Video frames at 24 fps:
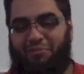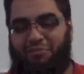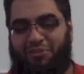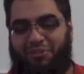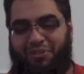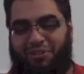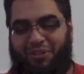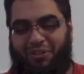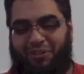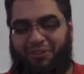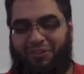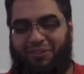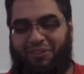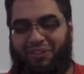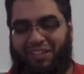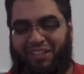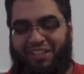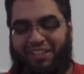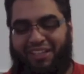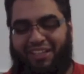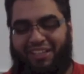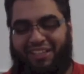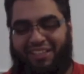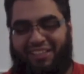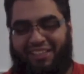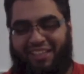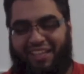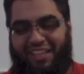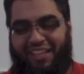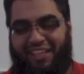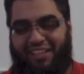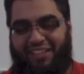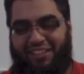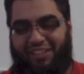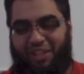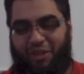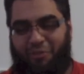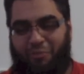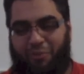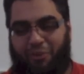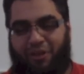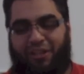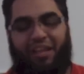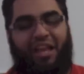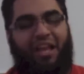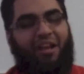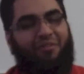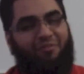So they put a
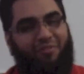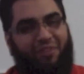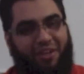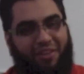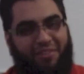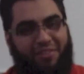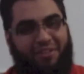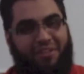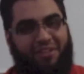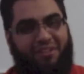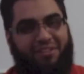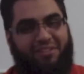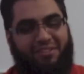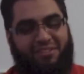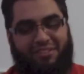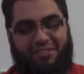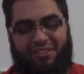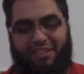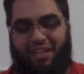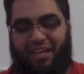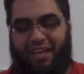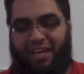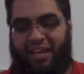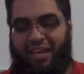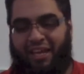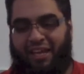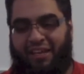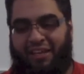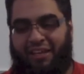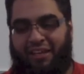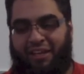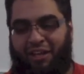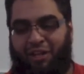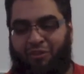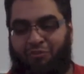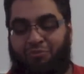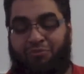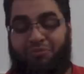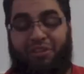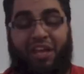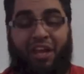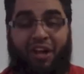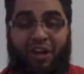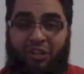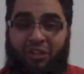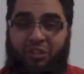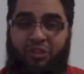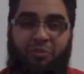lot of faith in us, and they
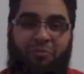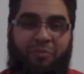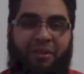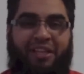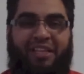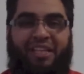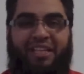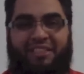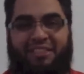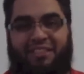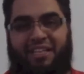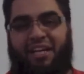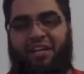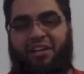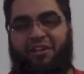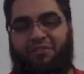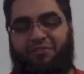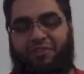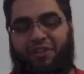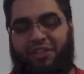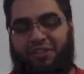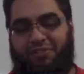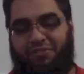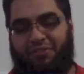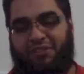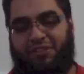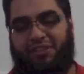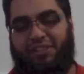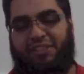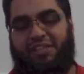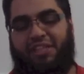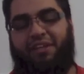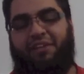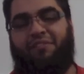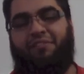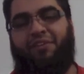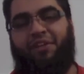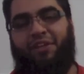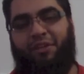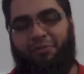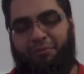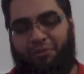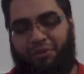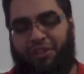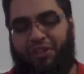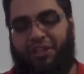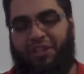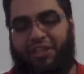also make that sacrifice for the sake of the
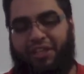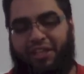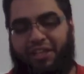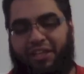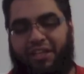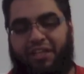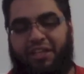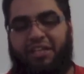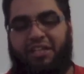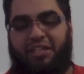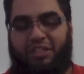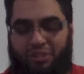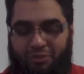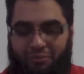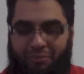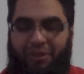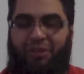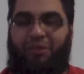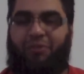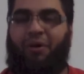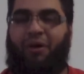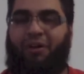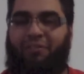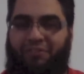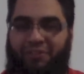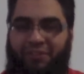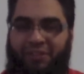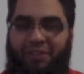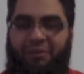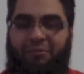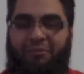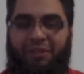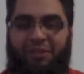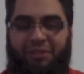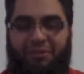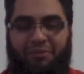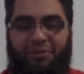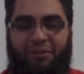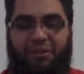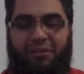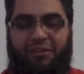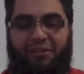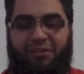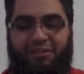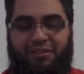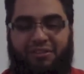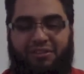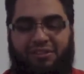community. So make dua for them as well.
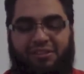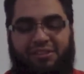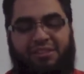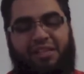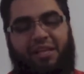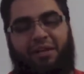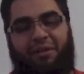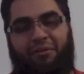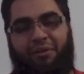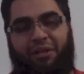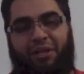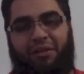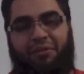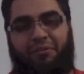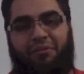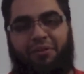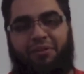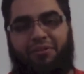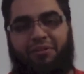Assalamu alaikum.